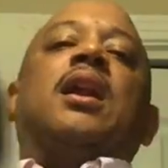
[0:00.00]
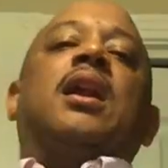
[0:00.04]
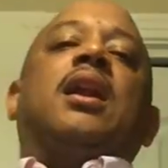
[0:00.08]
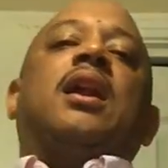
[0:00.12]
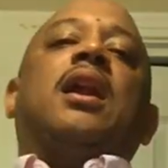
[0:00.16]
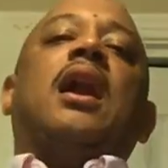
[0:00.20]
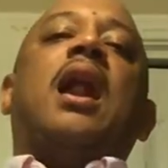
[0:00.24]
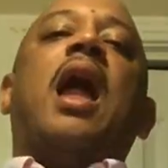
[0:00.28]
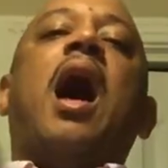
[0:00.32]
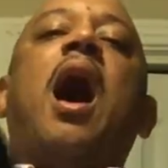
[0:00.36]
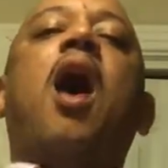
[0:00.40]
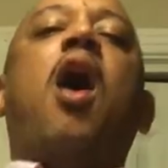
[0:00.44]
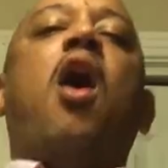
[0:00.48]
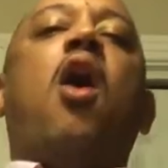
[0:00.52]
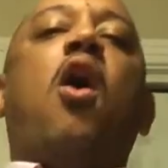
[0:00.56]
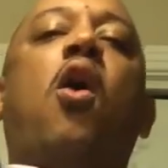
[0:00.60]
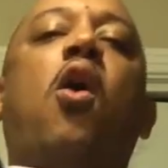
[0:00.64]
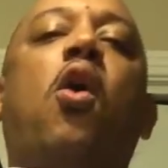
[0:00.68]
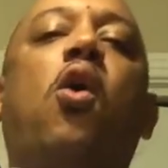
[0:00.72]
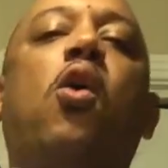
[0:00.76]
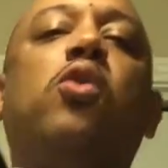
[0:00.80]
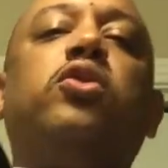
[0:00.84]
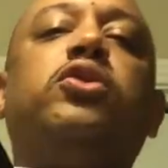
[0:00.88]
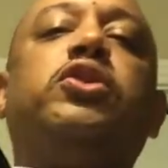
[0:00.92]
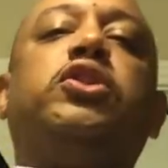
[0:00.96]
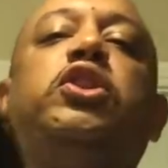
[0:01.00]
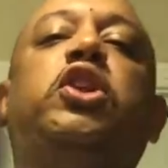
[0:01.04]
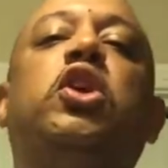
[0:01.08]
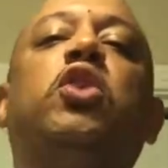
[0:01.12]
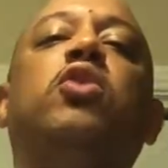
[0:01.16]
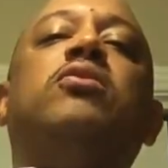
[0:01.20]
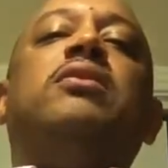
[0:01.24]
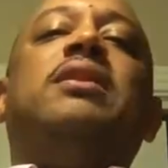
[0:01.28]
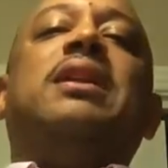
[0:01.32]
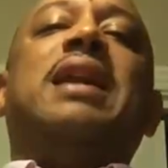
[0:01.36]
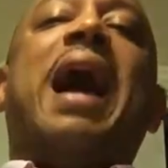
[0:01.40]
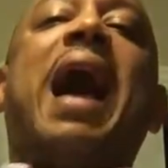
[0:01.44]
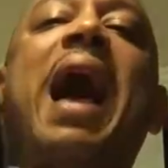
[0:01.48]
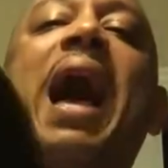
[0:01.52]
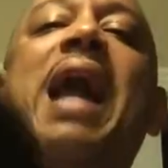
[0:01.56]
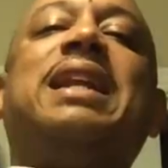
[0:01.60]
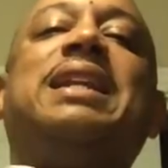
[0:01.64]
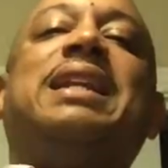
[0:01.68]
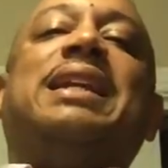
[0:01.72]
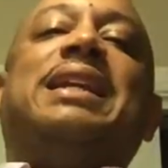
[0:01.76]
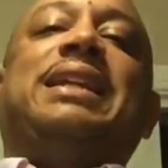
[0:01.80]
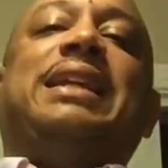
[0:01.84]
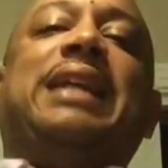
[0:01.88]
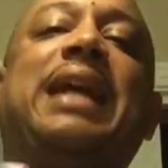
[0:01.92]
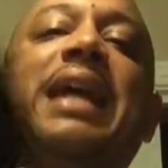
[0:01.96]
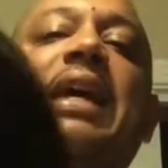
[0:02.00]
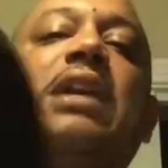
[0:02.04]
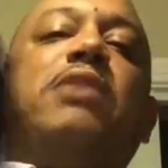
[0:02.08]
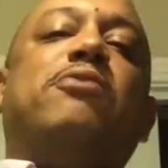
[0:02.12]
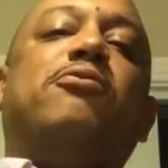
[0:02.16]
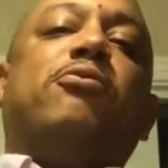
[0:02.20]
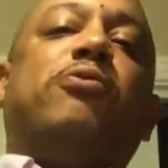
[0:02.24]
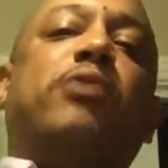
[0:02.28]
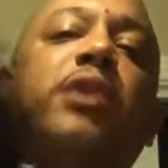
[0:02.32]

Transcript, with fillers: laws do not get